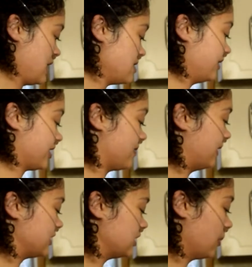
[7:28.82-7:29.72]
It just
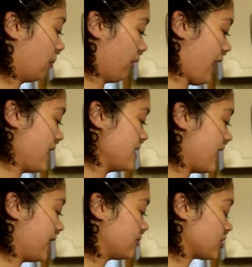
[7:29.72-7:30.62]
mentioned a brand
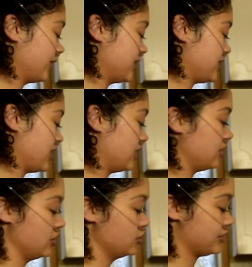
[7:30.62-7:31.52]
name, so I just
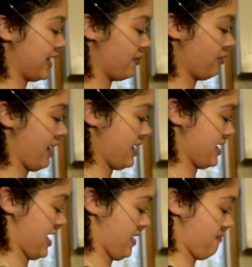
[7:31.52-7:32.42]
didn't use that brand
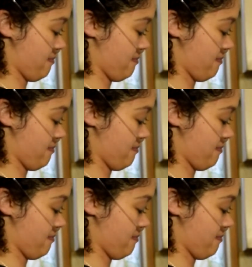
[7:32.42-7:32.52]
name.